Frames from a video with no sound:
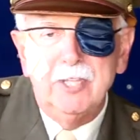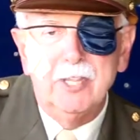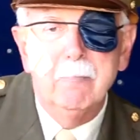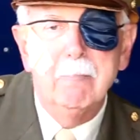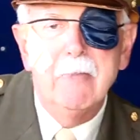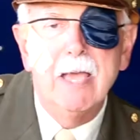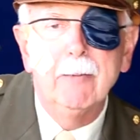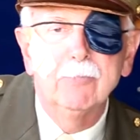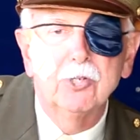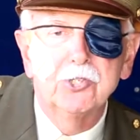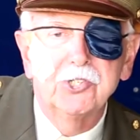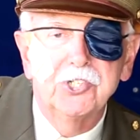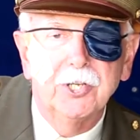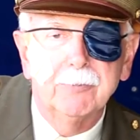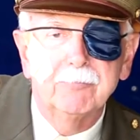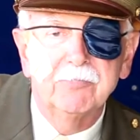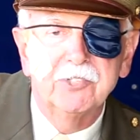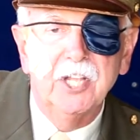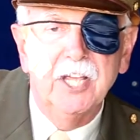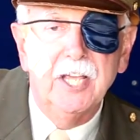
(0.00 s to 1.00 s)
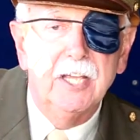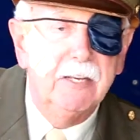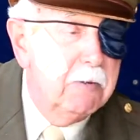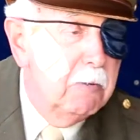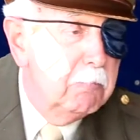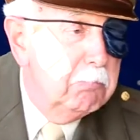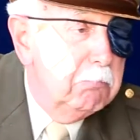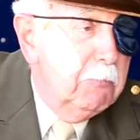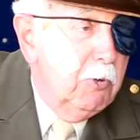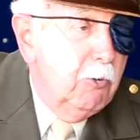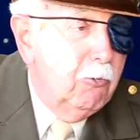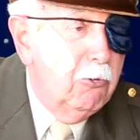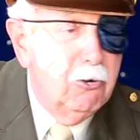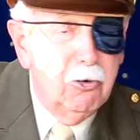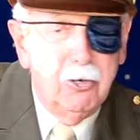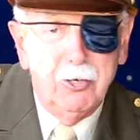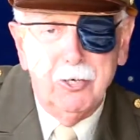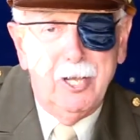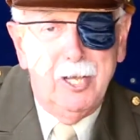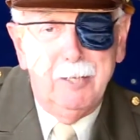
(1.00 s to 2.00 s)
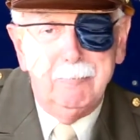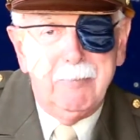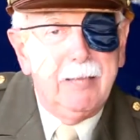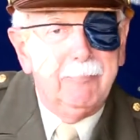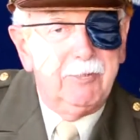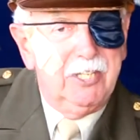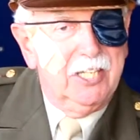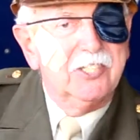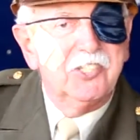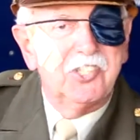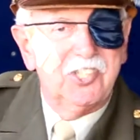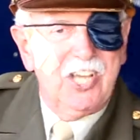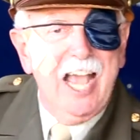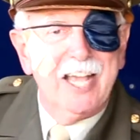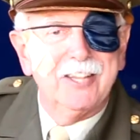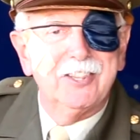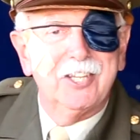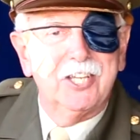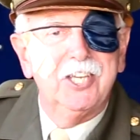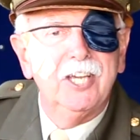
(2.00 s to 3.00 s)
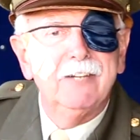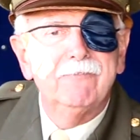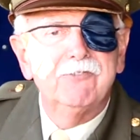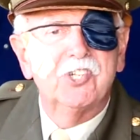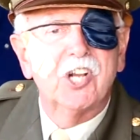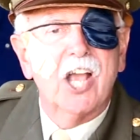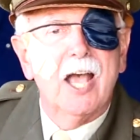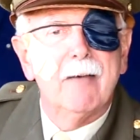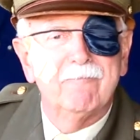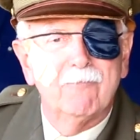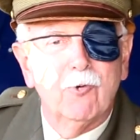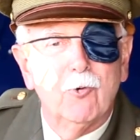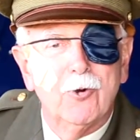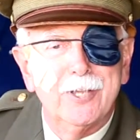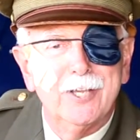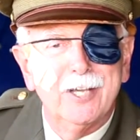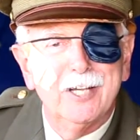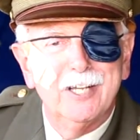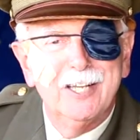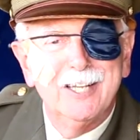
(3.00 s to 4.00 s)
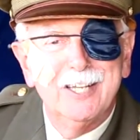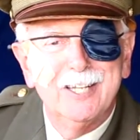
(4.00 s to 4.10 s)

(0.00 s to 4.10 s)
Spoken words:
the membership tent or maybe inside the gift shop for you.